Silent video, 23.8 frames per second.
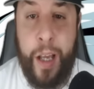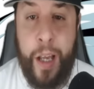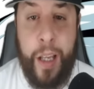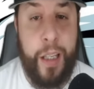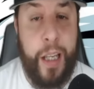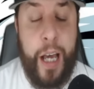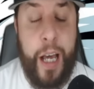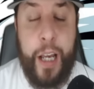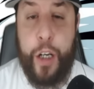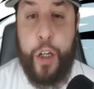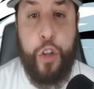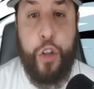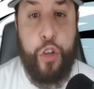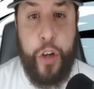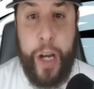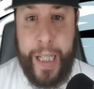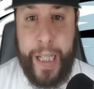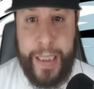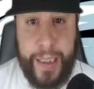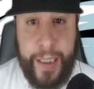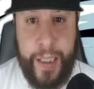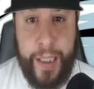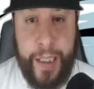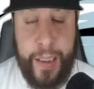A lot of
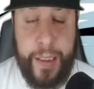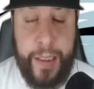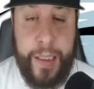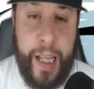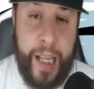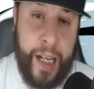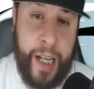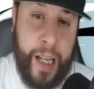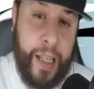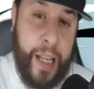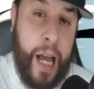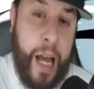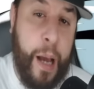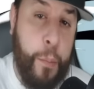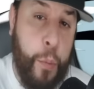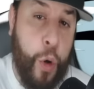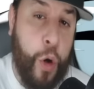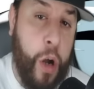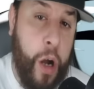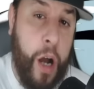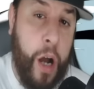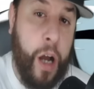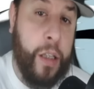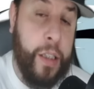craziness and a lot
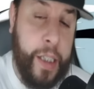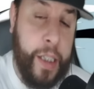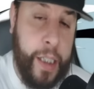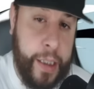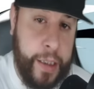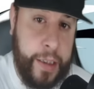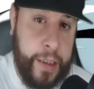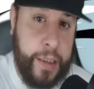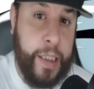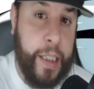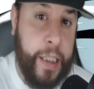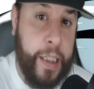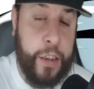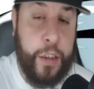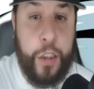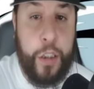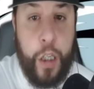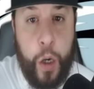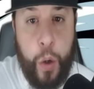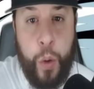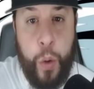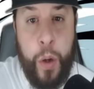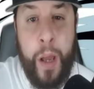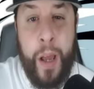more ugly to see.
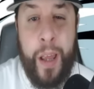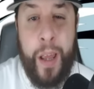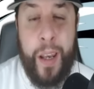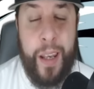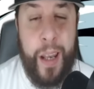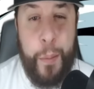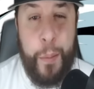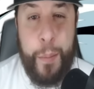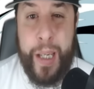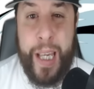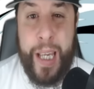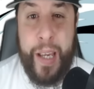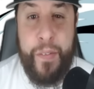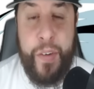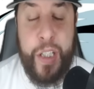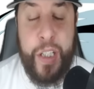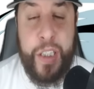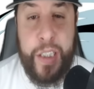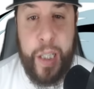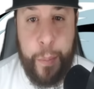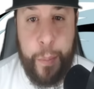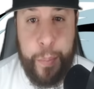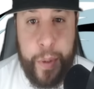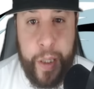So let me give you
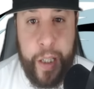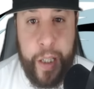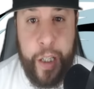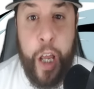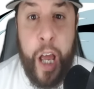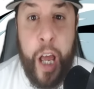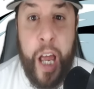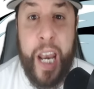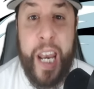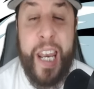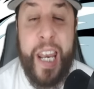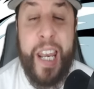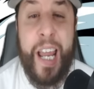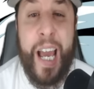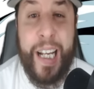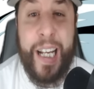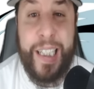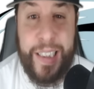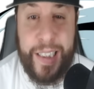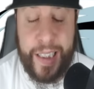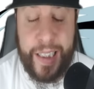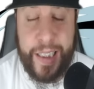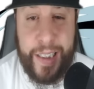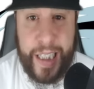something
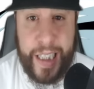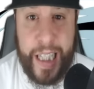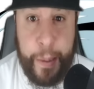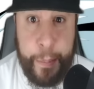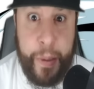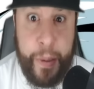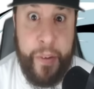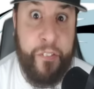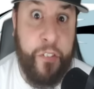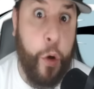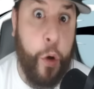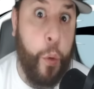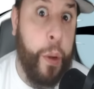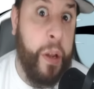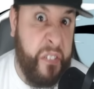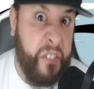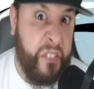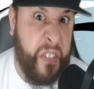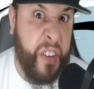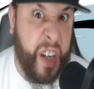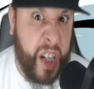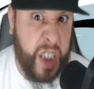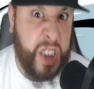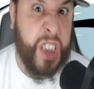nice to see before we
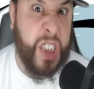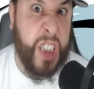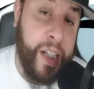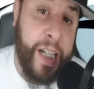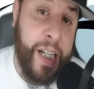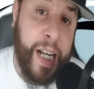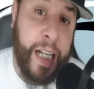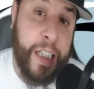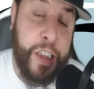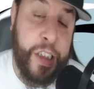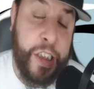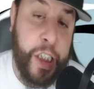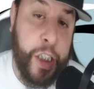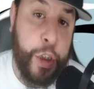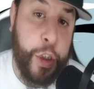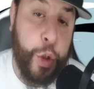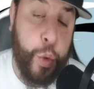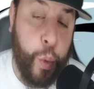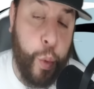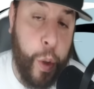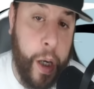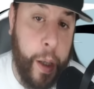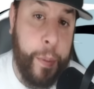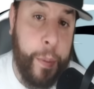finish it. That cheered
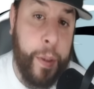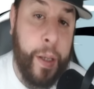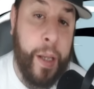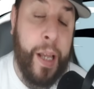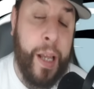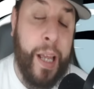you up.